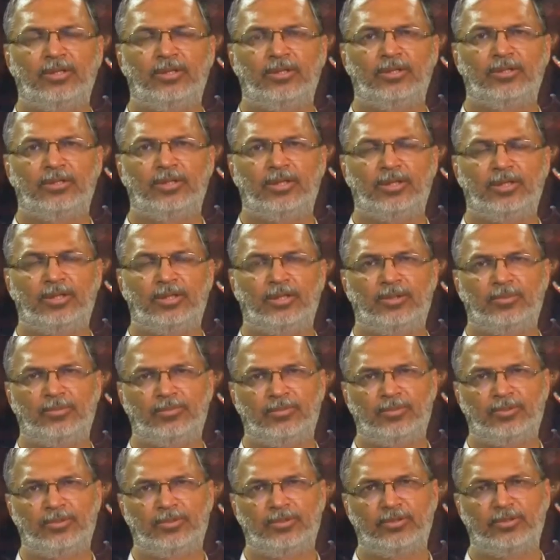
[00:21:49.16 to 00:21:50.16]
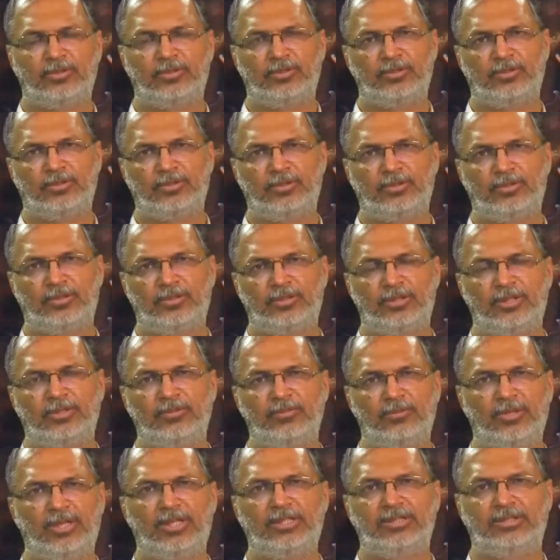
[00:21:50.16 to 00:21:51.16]
the
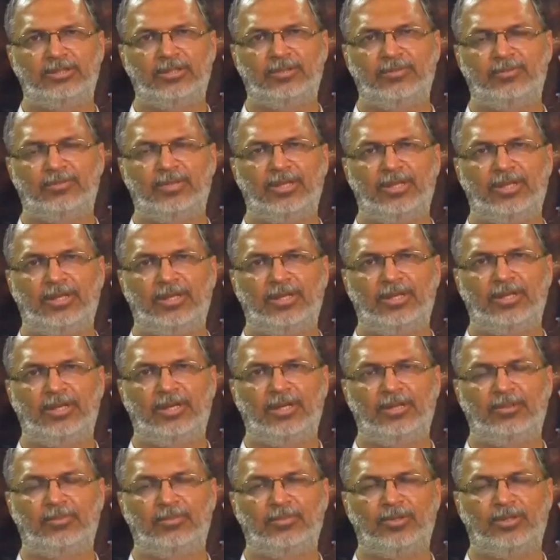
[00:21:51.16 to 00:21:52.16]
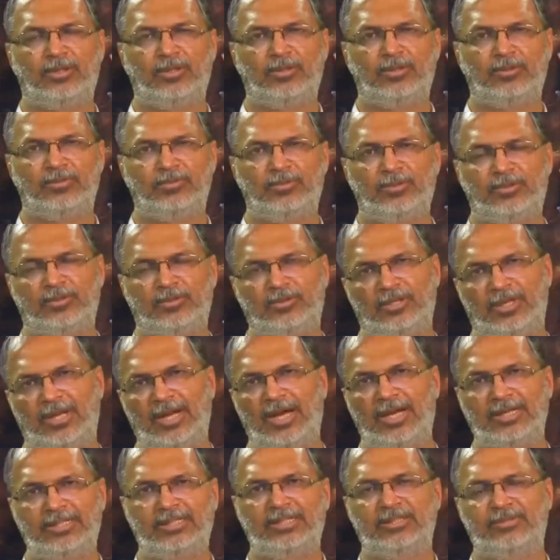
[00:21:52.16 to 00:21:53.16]
inverse of the
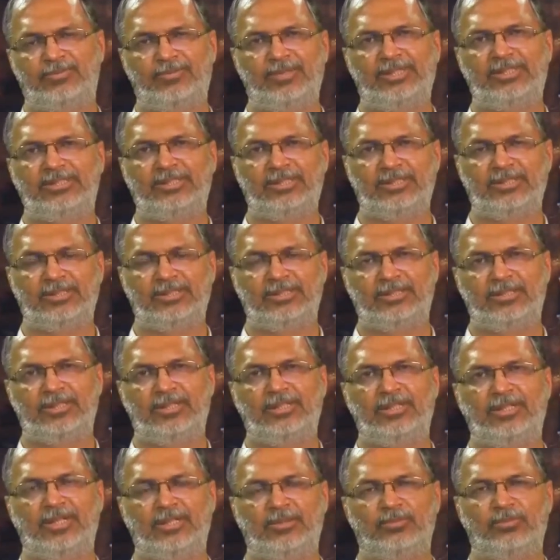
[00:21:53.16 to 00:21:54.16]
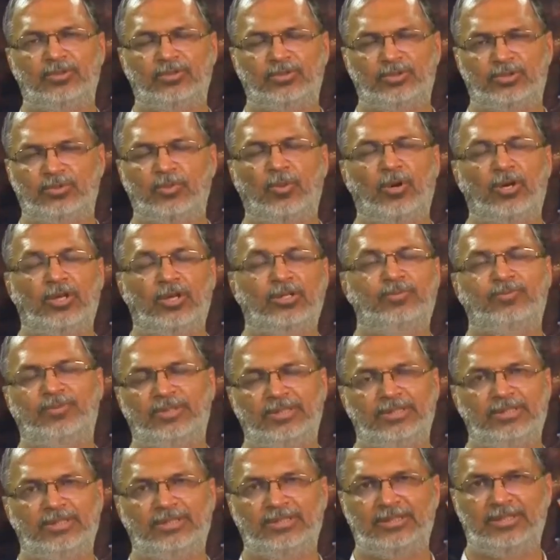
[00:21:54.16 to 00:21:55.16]
largest features in that smallest
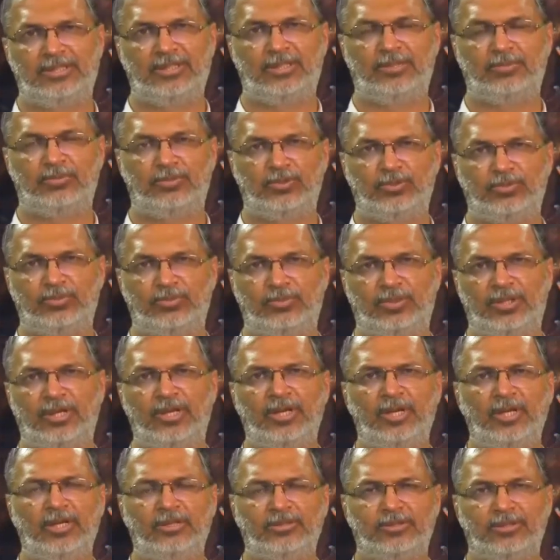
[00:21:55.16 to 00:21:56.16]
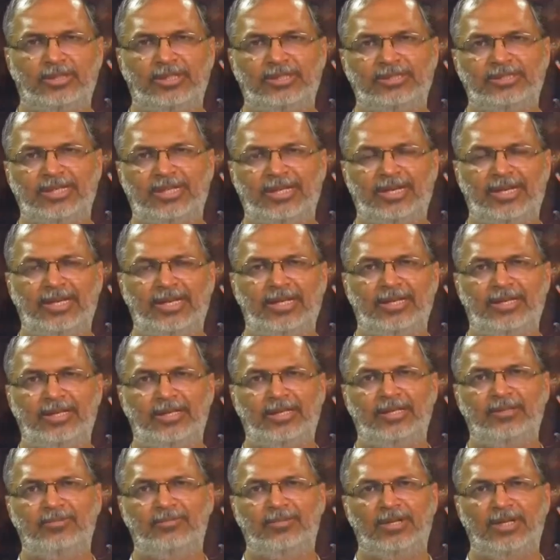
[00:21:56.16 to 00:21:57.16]
features in the atmosphere. So, there is a clear
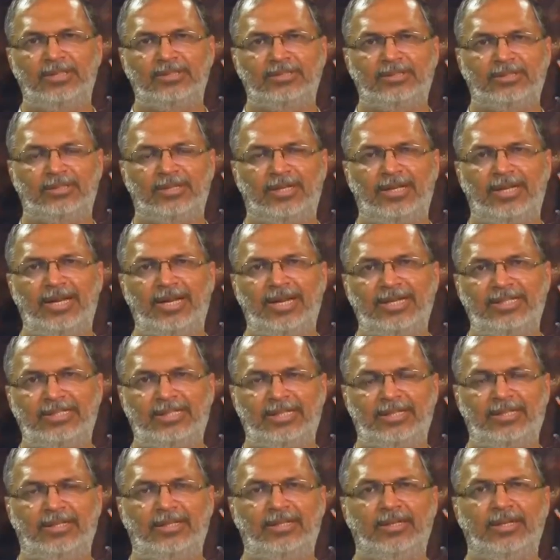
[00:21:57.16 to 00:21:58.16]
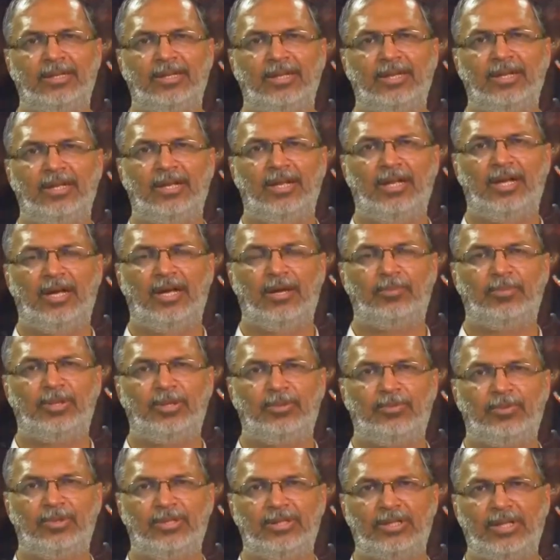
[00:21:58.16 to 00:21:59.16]
inverse relation
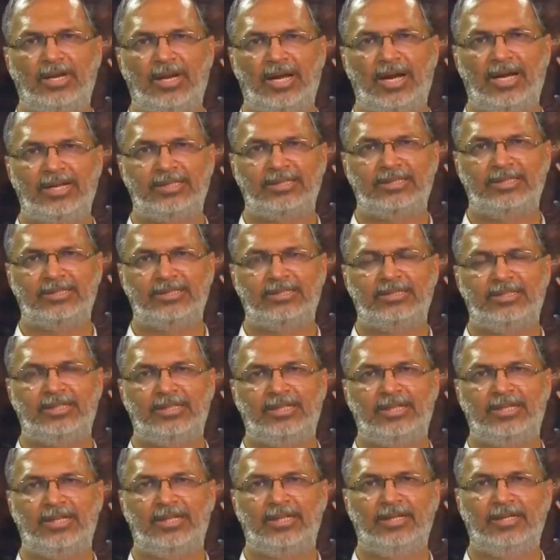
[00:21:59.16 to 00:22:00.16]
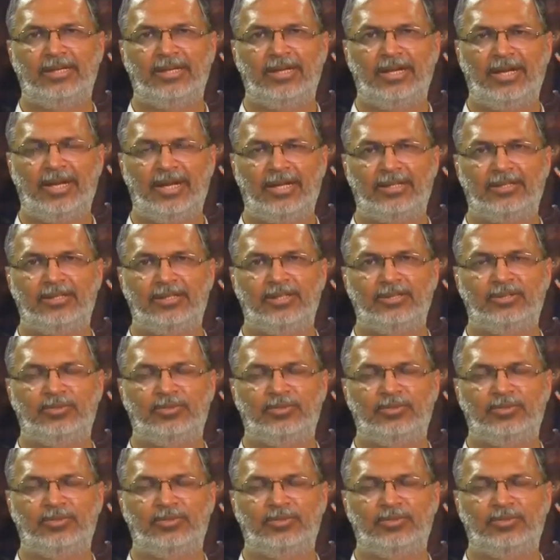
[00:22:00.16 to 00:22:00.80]
between the largest here and the